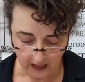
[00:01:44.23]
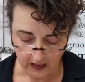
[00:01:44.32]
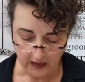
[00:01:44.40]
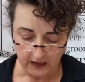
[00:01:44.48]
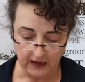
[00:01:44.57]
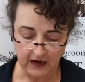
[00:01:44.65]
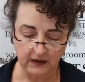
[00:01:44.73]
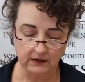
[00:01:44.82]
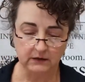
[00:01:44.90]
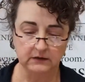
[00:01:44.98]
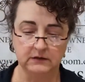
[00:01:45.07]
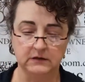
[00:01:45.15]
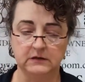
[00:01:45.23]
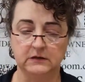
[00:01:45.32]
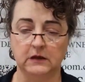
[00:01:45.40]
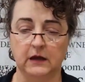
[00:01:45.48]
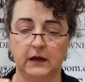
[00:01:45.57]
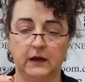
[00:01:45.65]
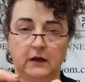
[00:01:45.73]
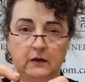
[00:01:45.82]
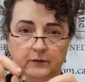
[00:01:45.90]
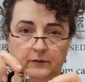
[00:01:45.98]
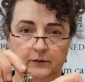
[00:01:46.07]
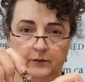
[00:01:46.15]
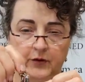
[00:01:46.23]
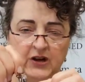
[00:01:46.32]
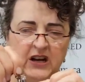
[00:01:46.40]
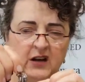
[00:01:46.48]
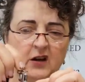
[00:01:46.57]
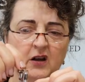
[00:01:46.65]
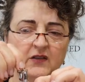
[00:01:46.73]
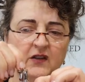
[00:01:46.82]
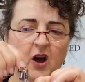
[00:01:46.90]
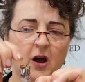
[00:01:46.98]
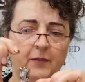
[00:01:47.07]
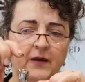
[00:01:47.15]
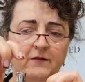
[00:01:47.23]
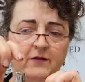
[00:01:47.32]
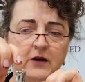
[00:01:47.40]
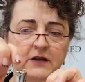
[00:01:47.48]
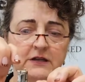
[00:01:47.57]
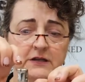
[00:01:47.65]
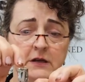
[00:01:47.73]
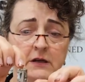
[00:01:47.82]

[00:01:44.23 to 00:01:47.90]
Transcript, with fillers: it's, uh, Bernina calls a hopping foot.